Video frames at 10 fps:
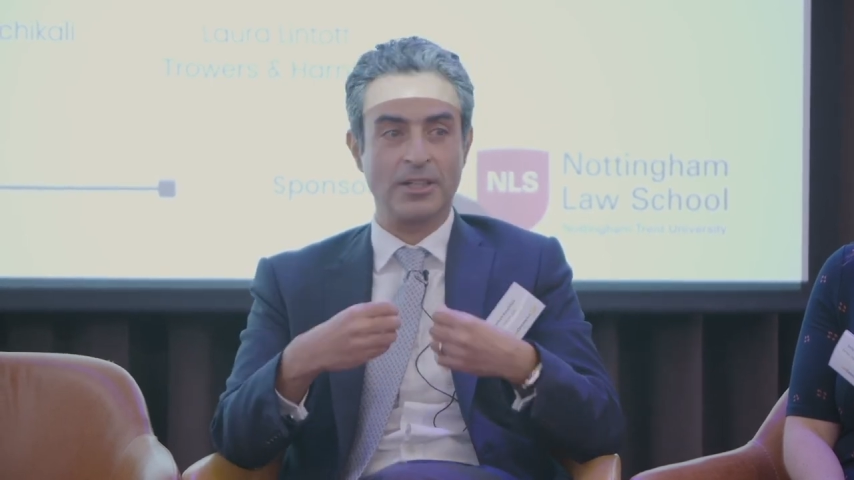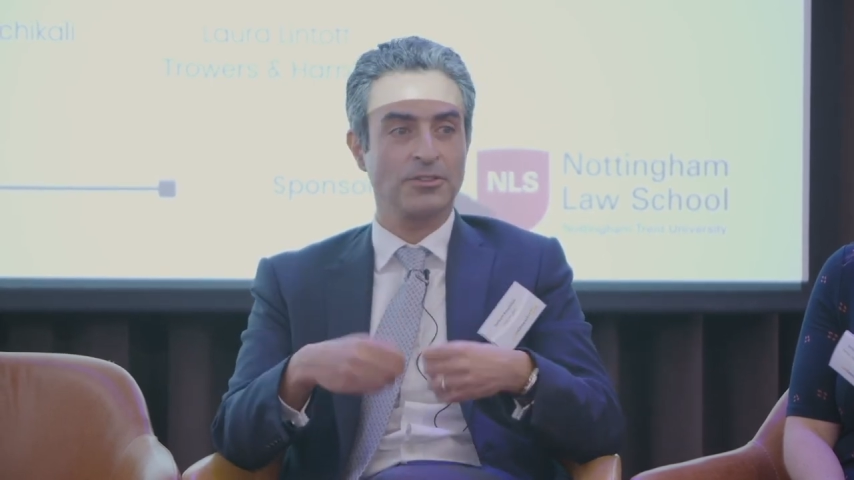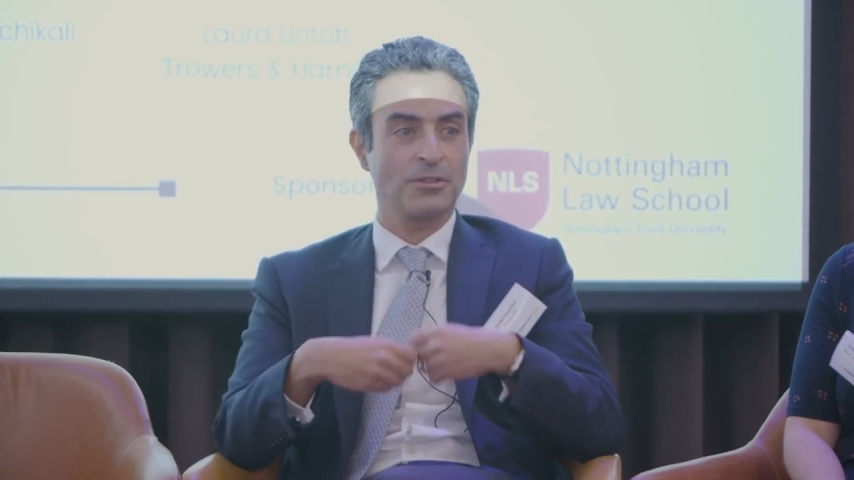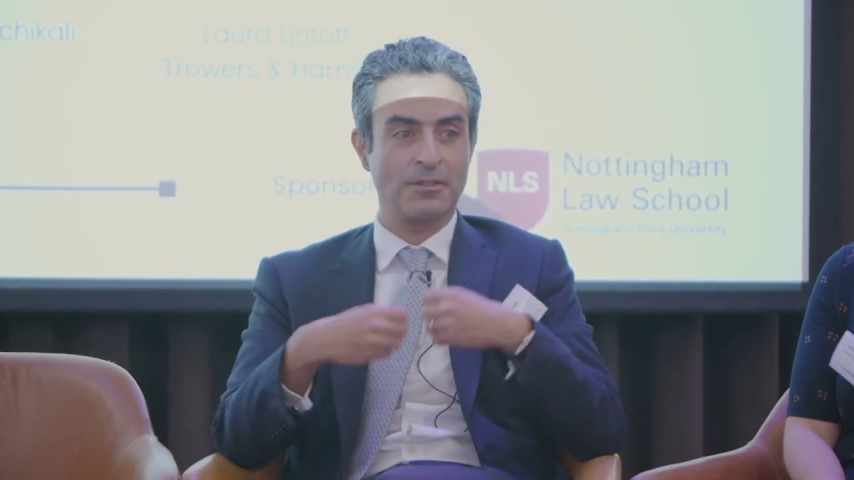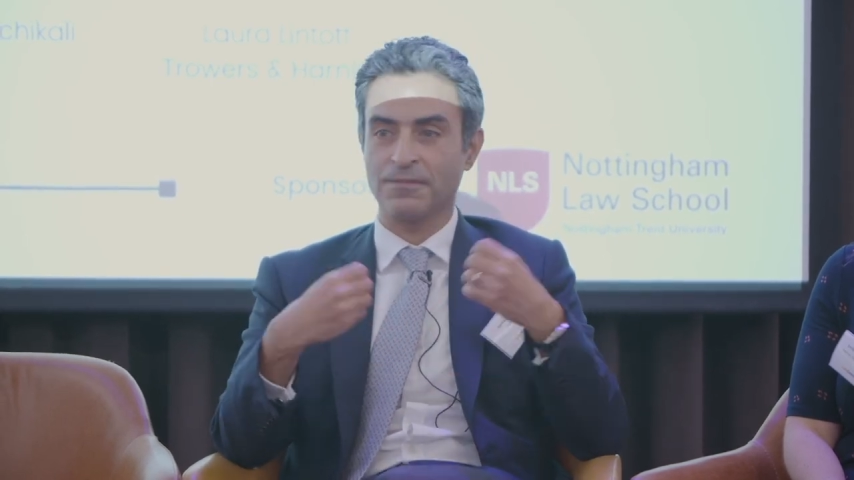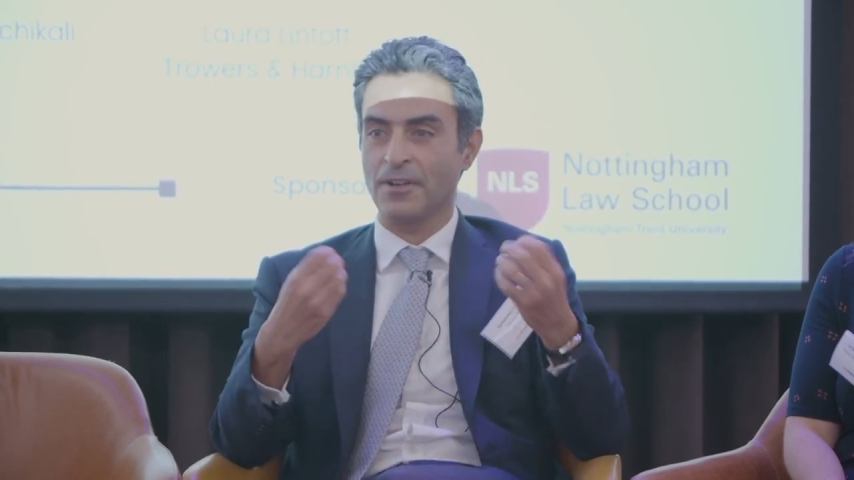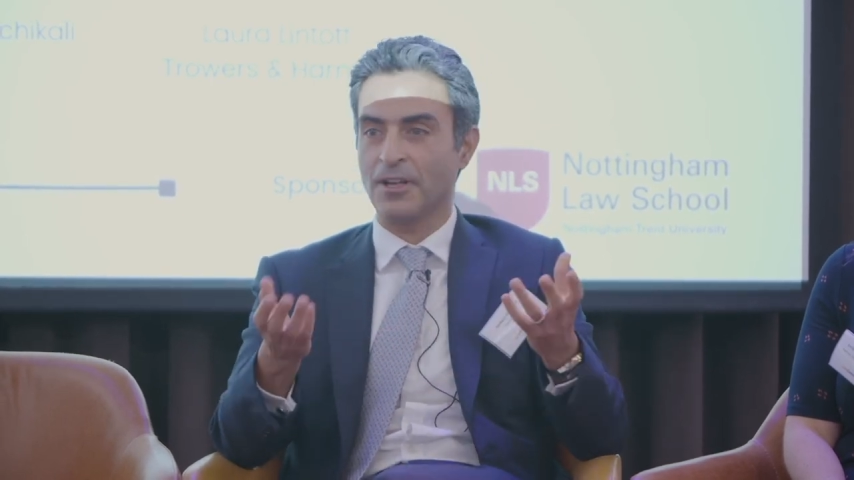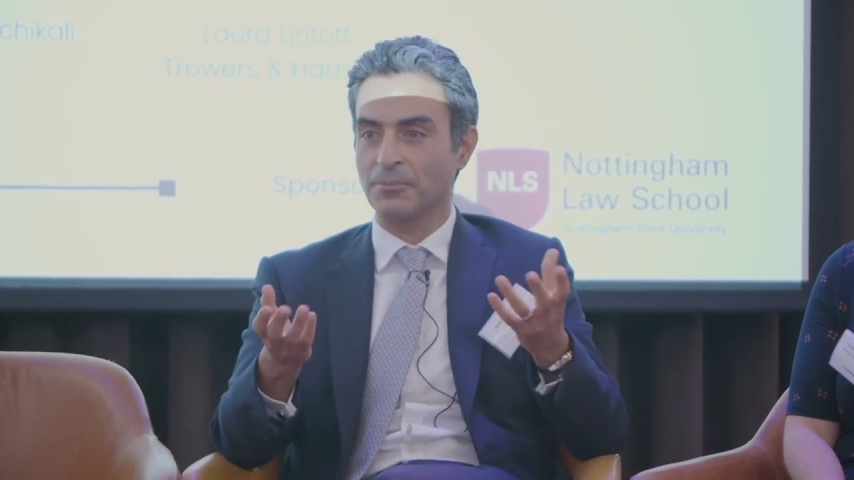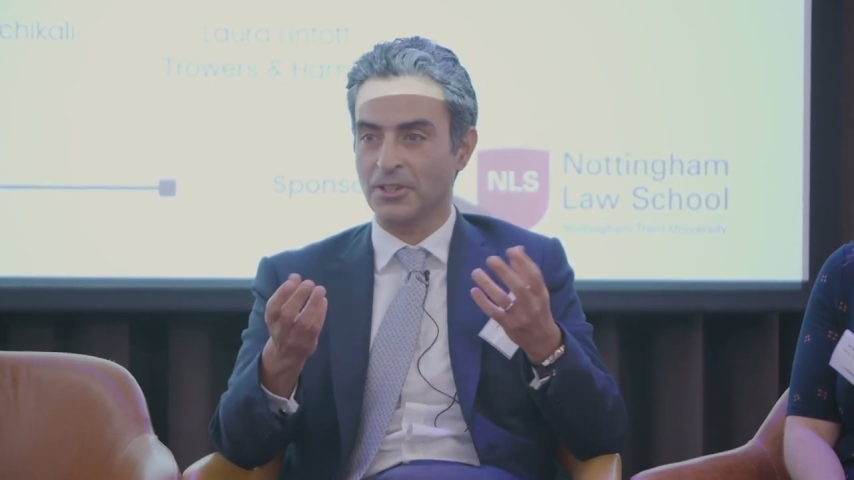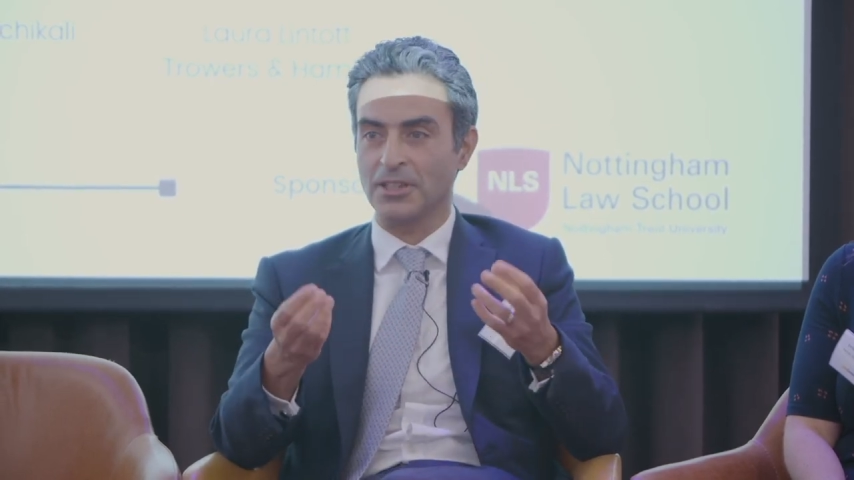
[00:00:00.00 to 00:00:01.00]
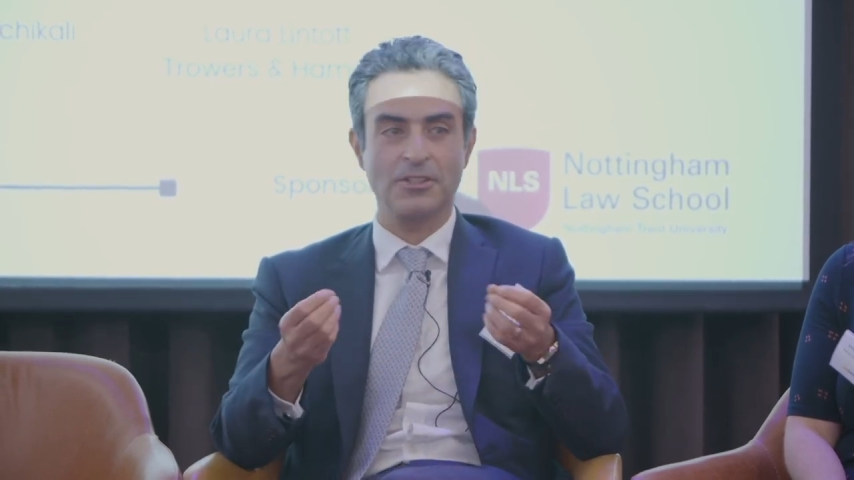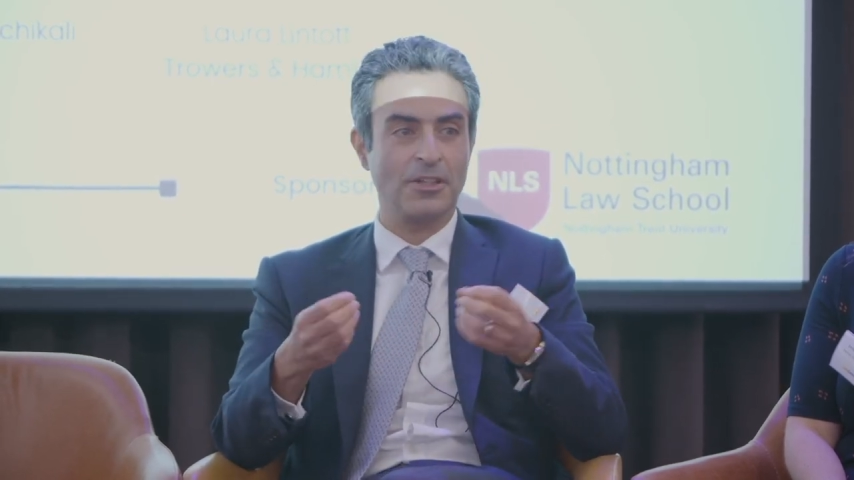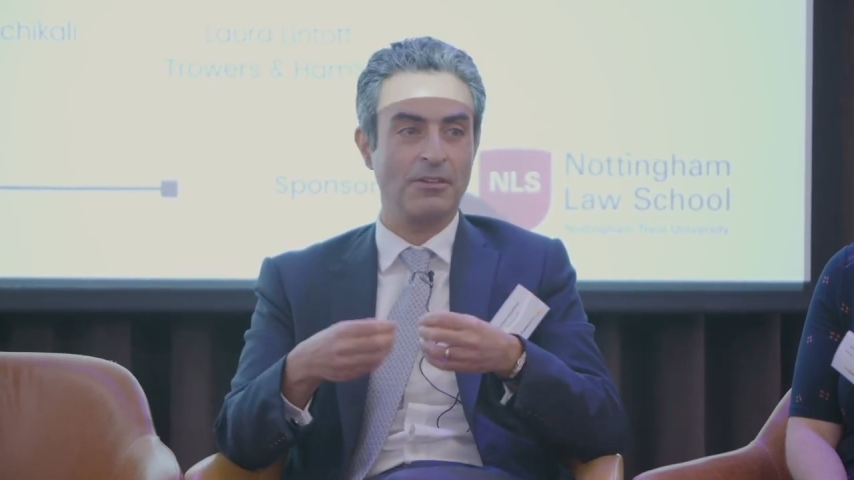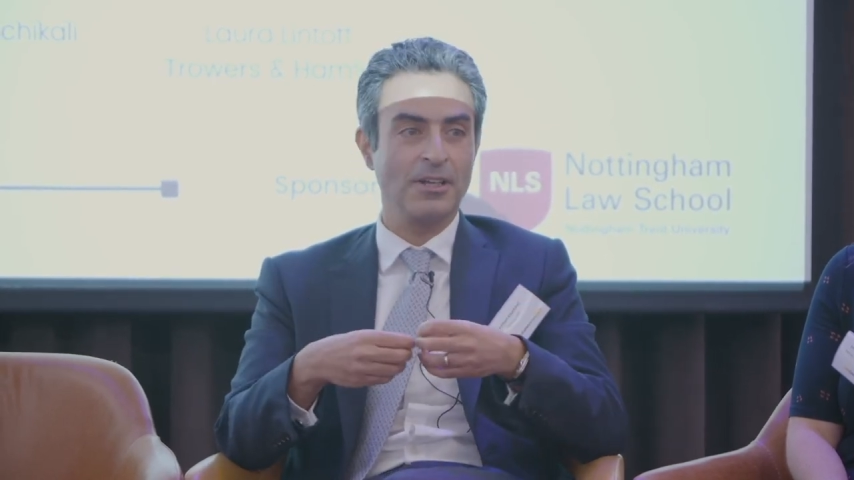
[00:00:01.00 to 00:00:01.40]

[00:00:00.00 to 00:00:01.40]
to a firm that, you know,